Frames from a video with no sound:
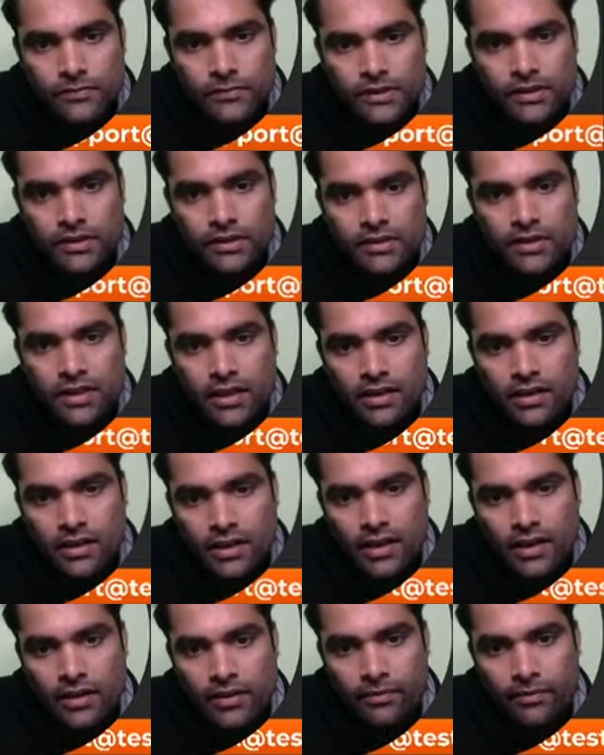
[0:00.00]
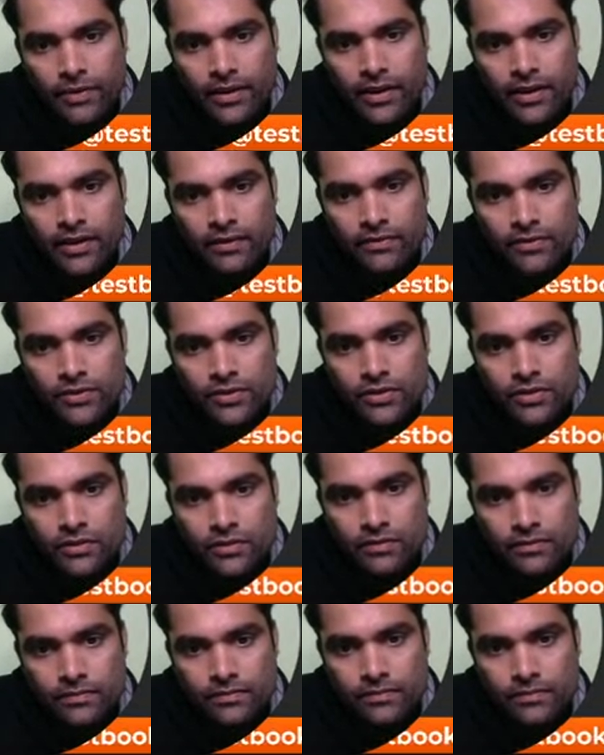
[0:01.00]
Tsat and VFG,
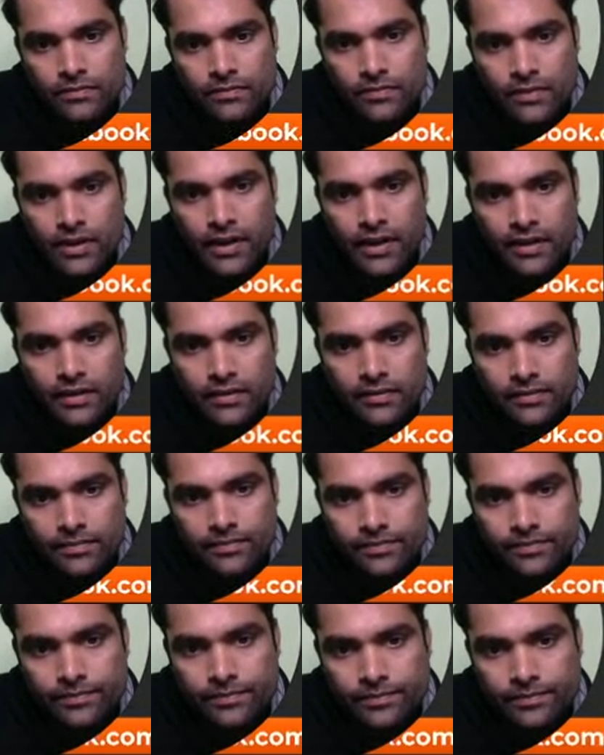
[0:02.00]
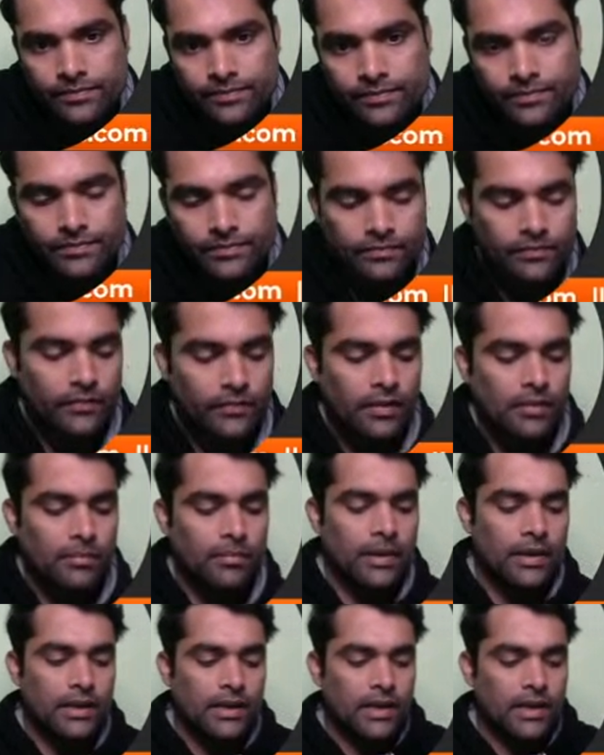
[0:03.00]
right?
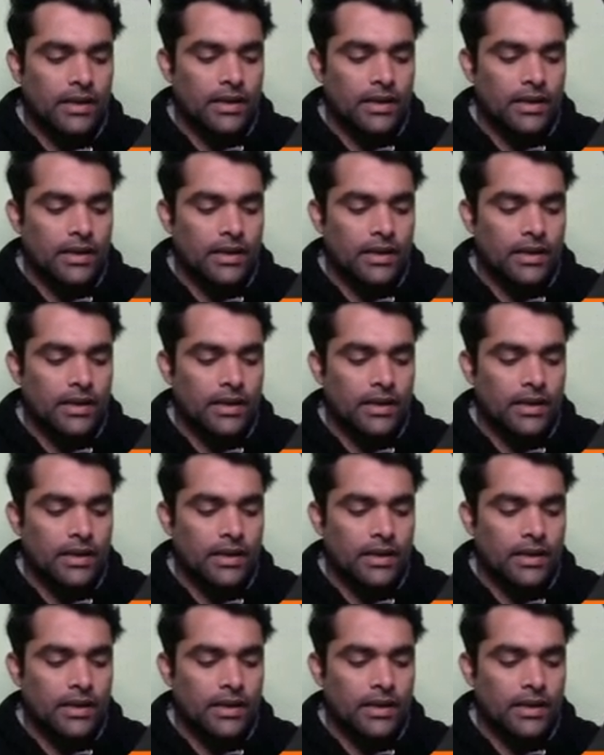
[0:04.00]
But